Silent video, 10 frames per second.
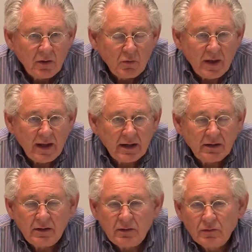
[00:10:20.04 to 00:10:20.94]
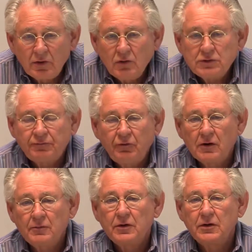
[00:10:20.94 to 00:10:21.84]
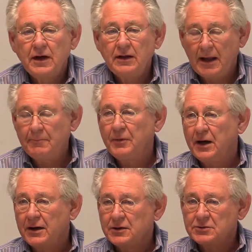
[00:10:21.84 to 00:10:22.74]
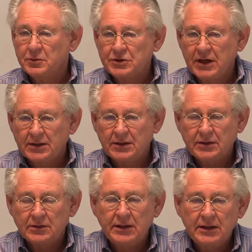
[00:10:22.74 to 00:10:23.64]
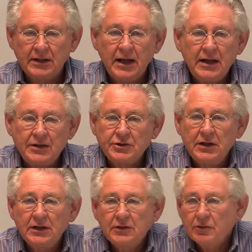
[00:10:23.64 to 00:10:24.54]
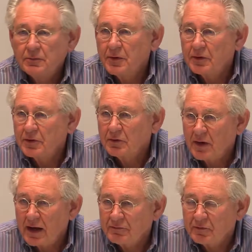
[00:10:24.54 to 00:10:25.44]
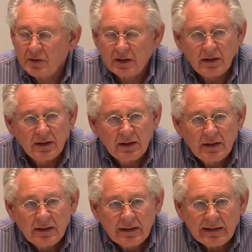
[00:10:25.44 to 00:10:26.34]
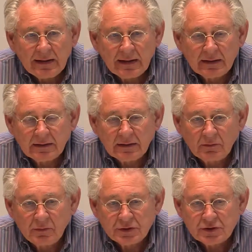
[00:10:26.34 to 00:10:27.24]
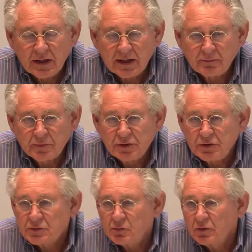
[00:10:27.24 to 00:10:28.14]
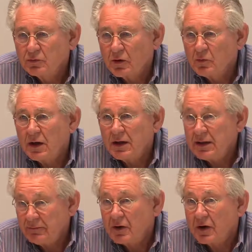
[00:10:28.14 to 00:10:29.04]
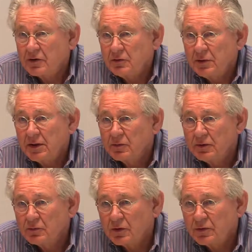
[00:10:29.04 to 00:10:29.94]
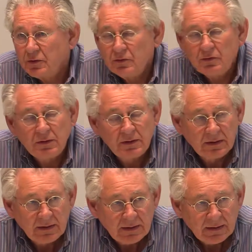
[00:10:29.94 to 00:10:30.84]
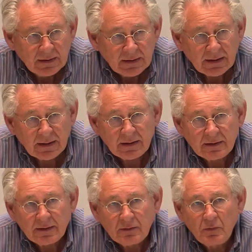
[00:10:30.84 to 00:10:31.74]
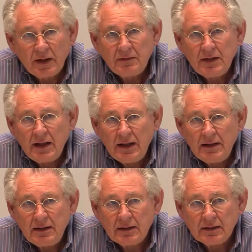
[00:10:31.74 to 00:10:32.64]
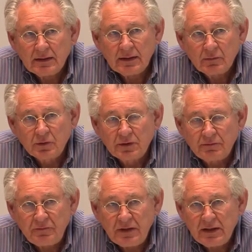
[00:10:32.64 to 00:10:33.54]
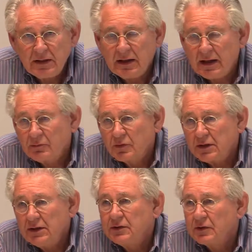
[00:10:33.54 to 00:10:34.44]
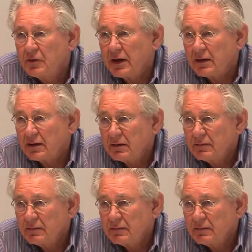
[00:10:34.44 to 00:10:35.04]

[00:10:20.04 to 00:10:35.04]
When those former empires, which had clearly engaged in inter-imperial rivalry and which had produced World War I and even arguably World War II, when they were defeated and were integrated,